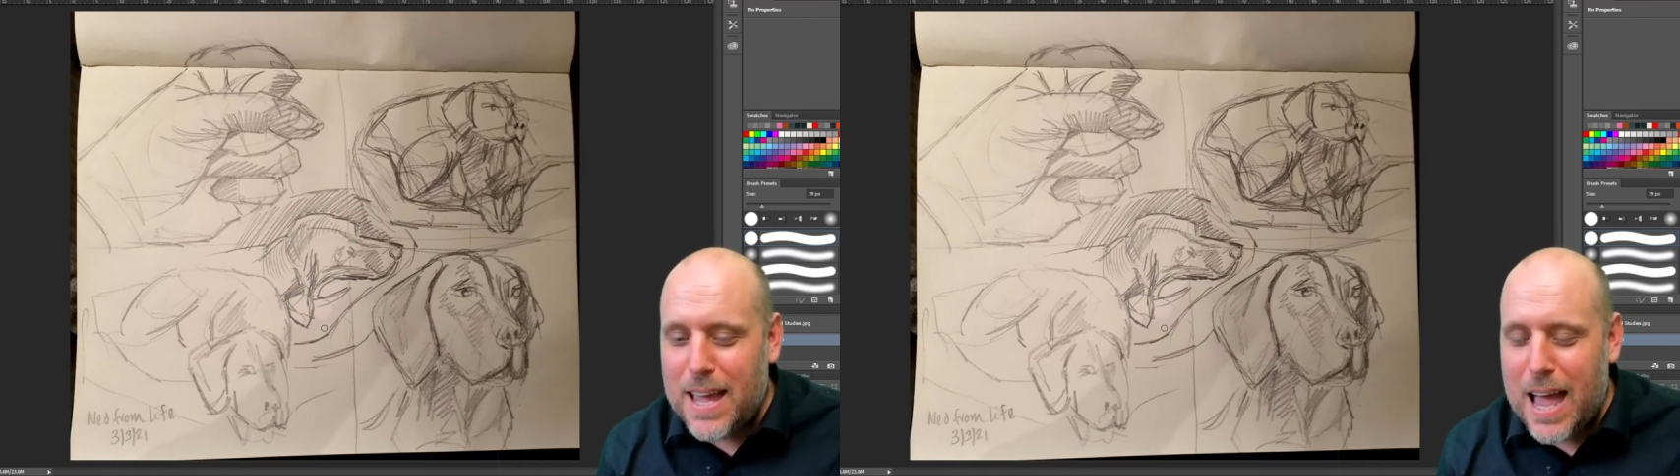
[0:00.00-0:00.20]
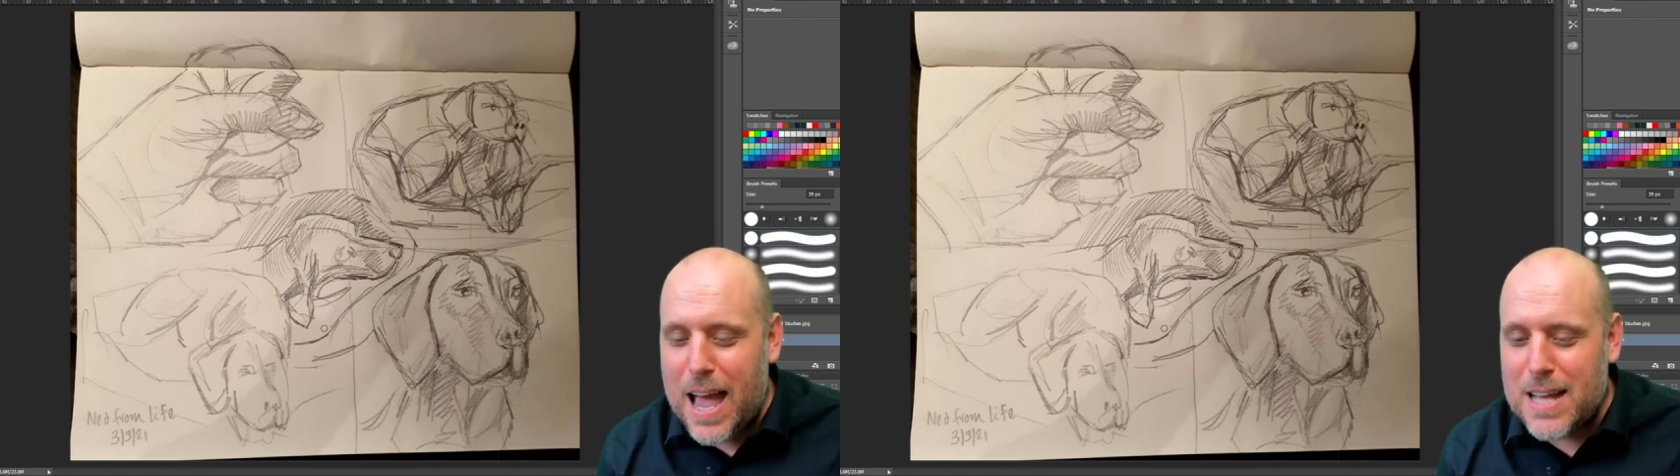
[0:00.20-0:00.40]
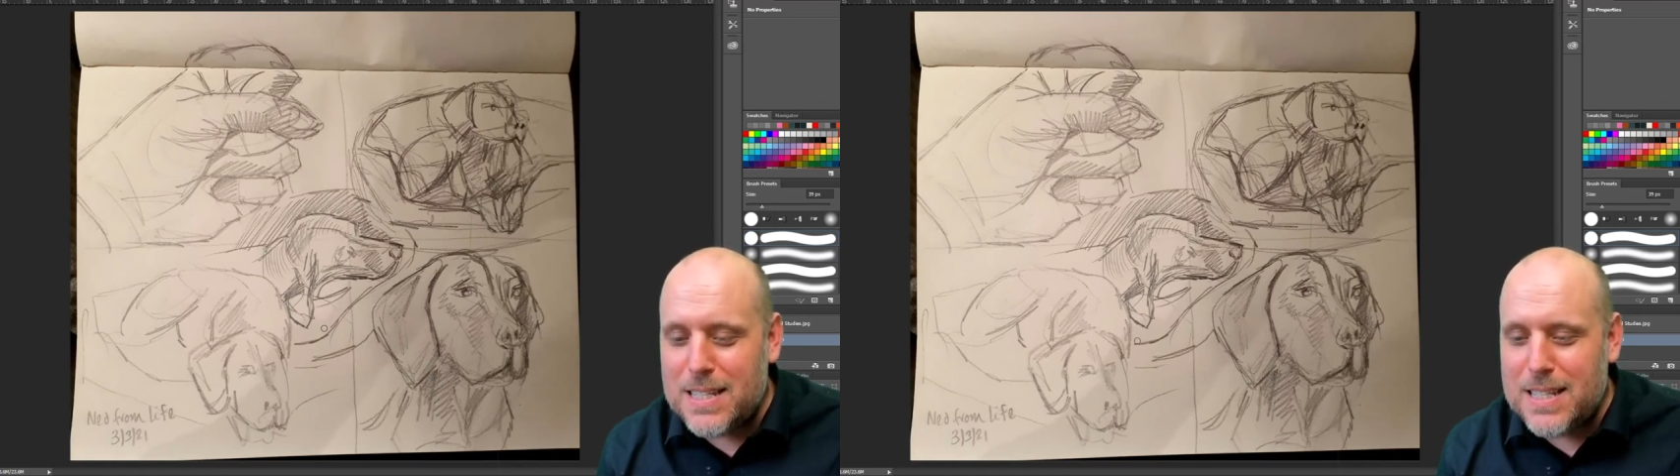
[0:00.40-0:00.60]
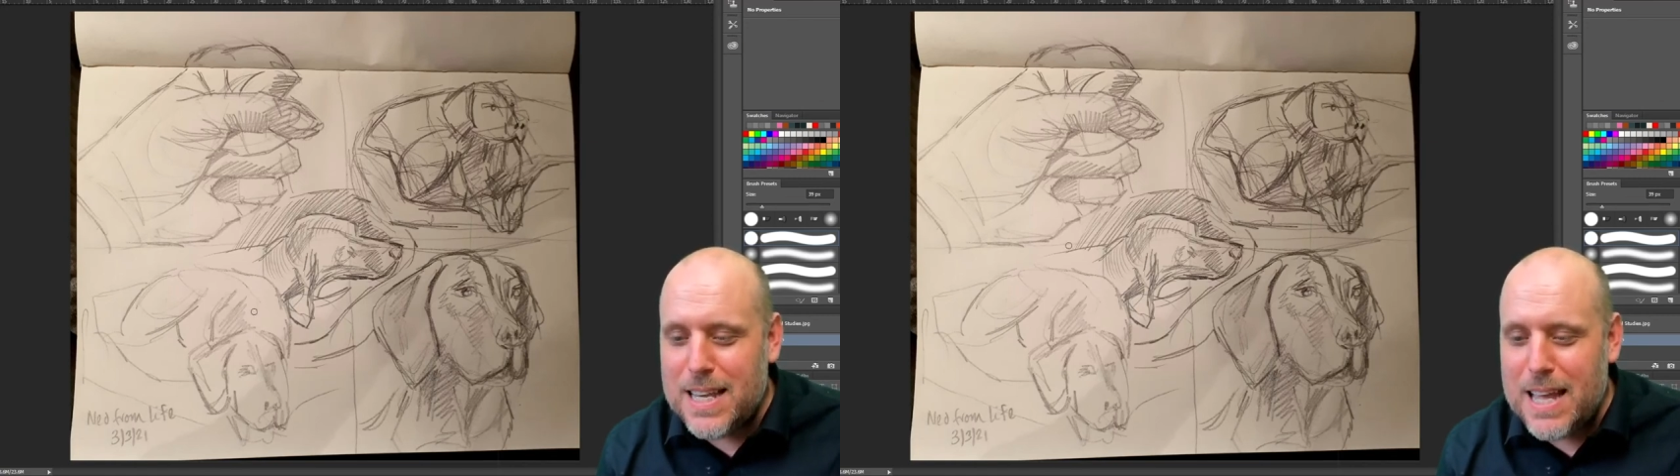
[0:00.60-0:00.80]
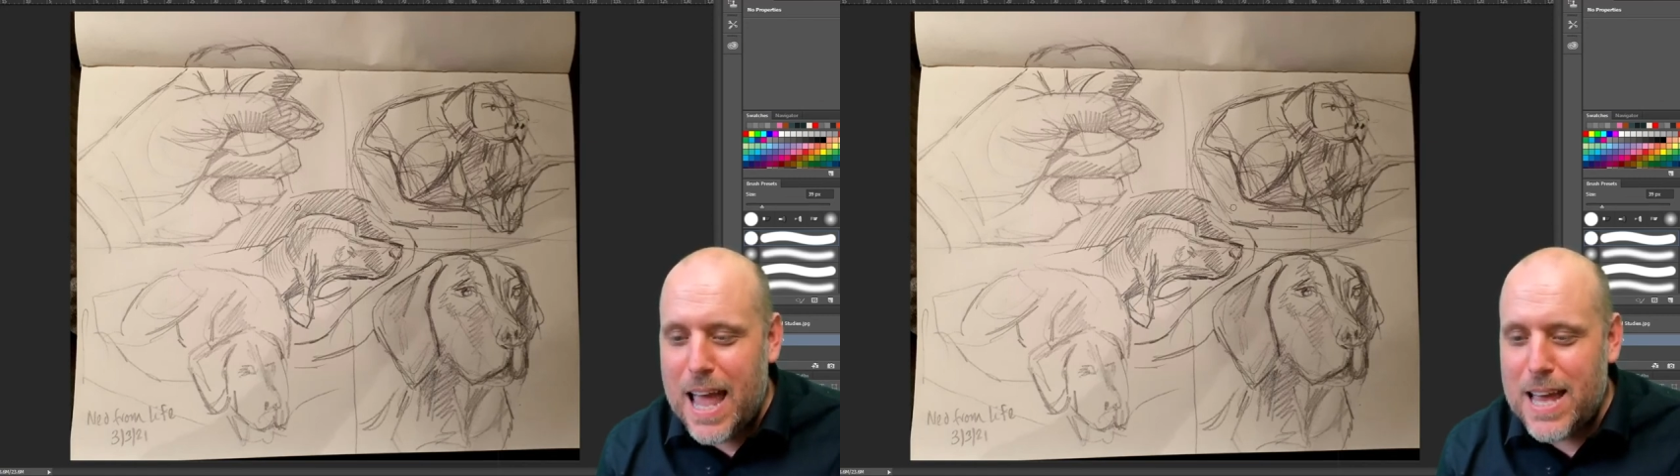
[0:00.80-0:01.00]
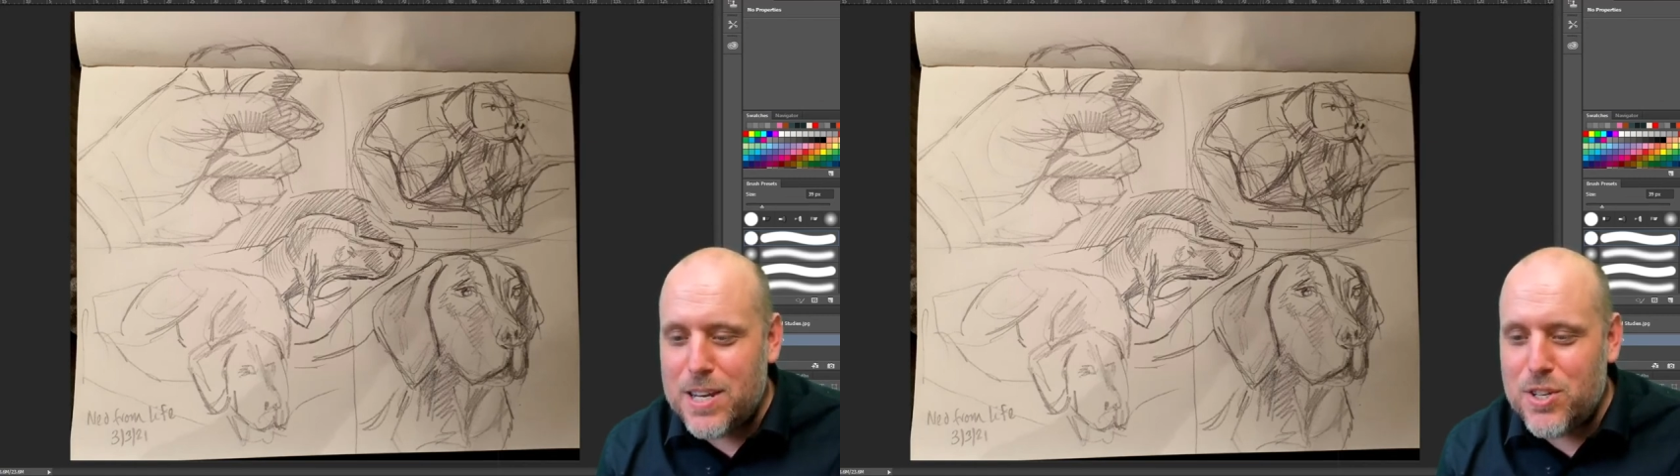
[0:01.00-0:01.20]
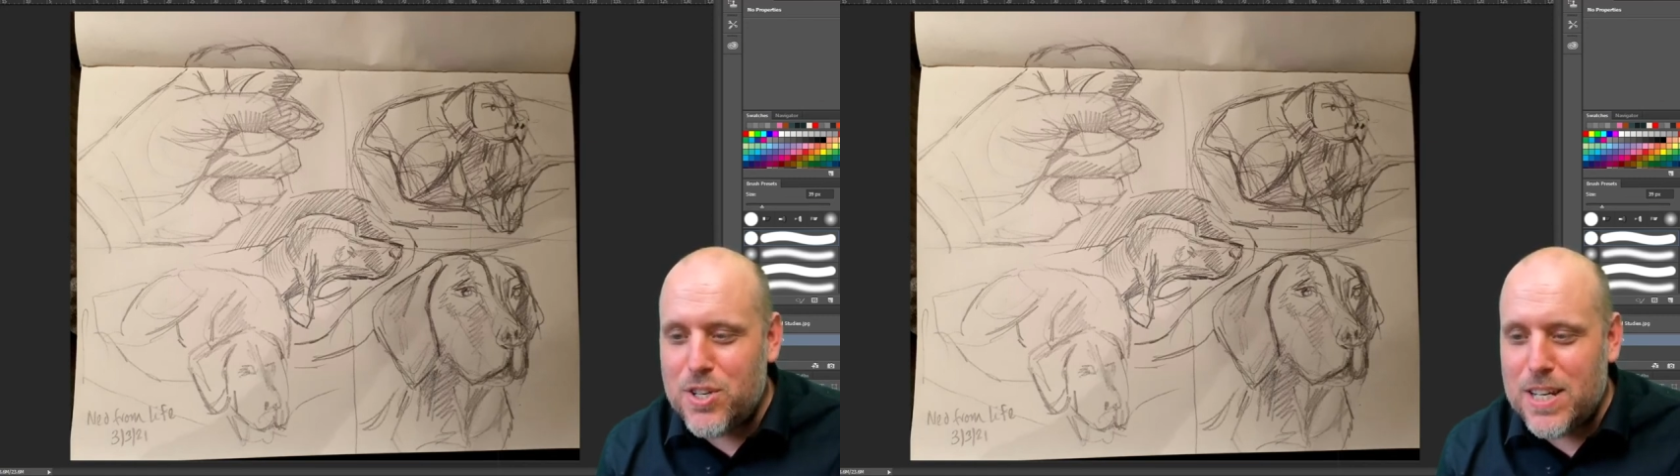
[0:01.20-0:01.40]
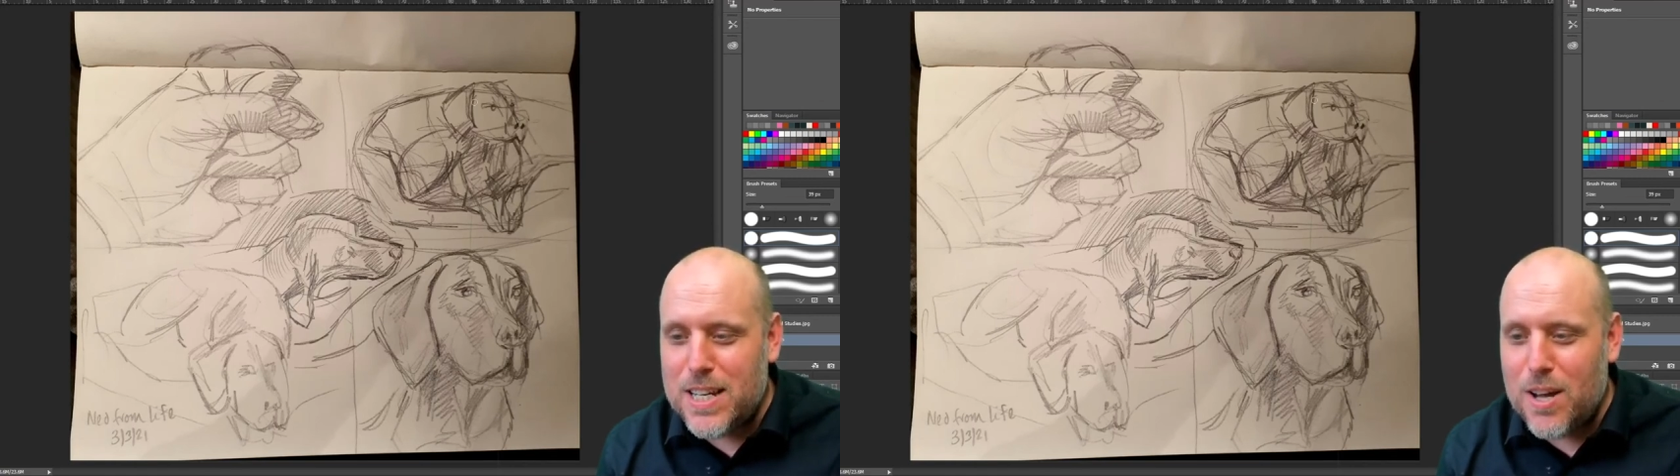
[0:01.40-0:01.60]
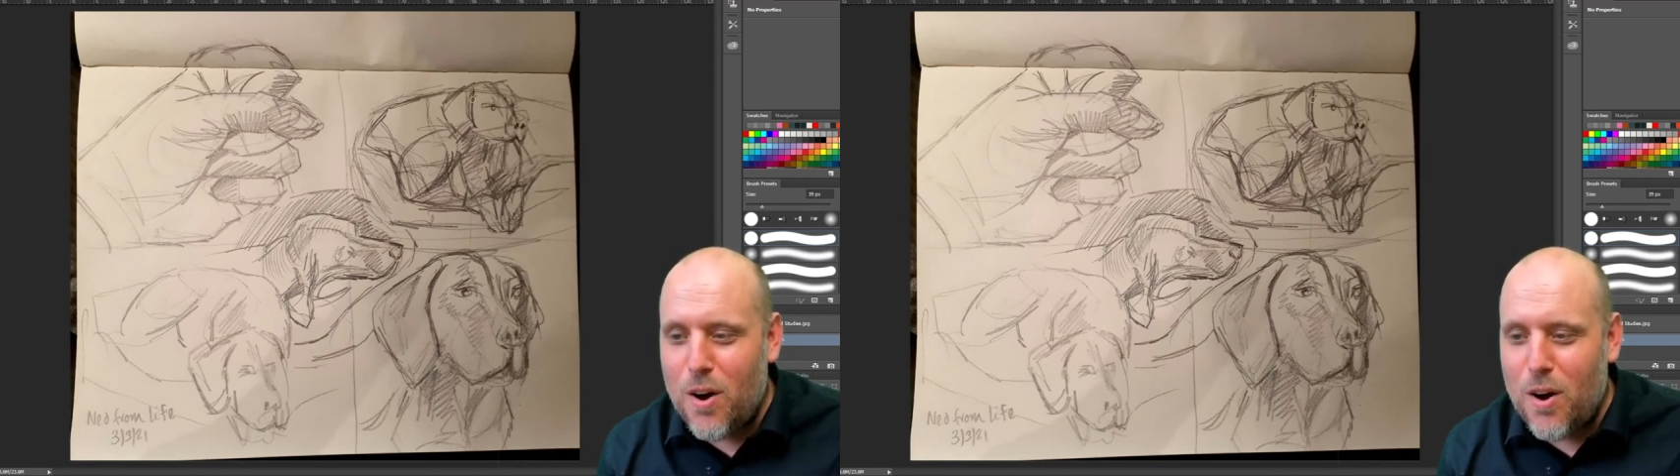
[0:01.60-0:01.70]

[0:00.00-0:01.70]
it has the energy